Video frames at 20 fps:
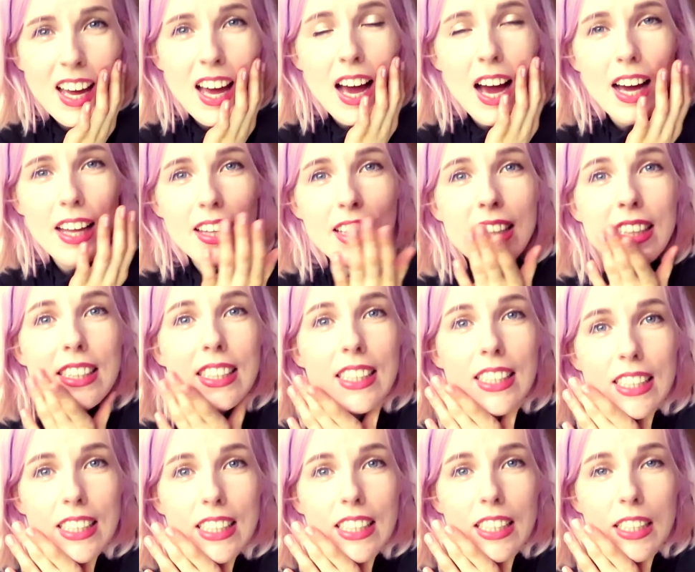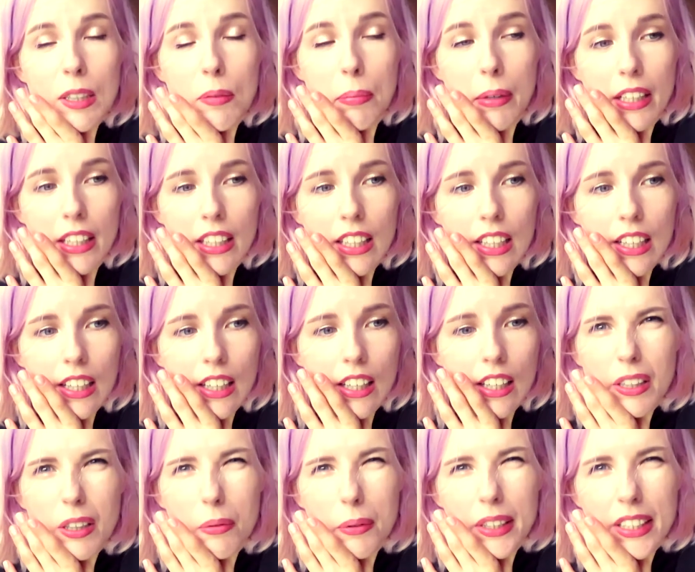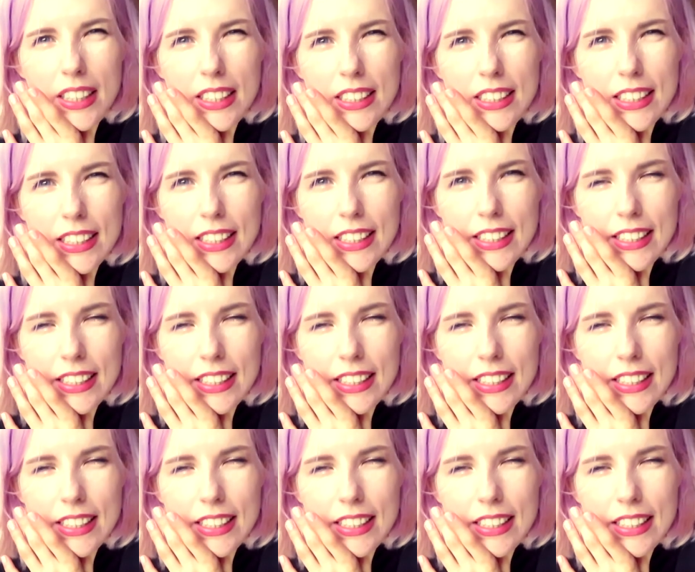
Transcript: I think it's literally been like three weeks at